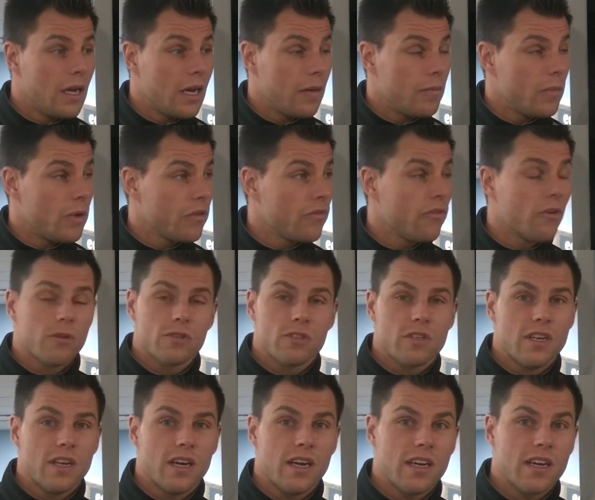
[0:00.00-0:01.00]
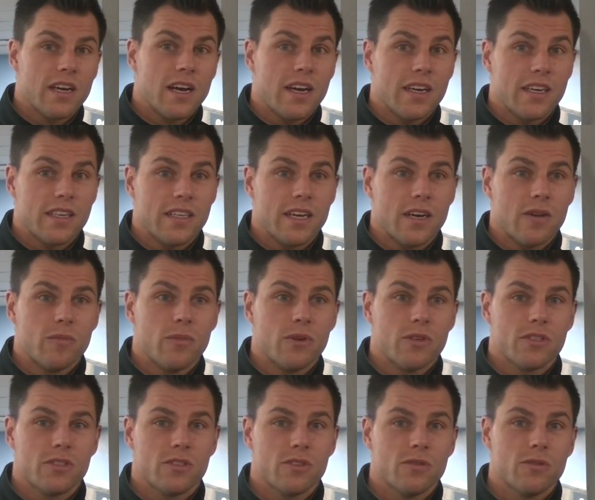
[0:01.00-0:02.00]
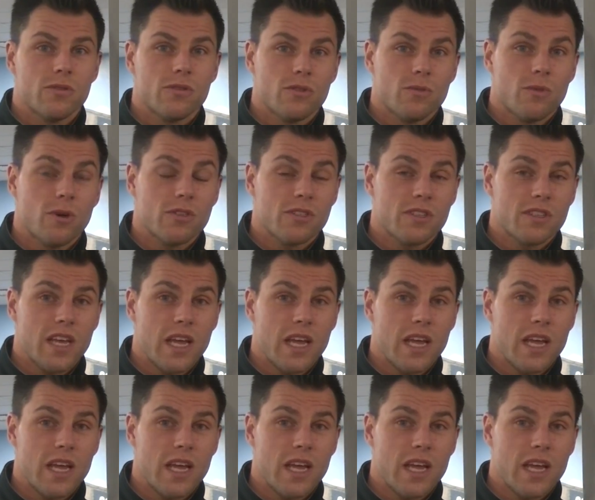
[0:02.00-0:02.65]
Unfortunately, I can't get down much to watch the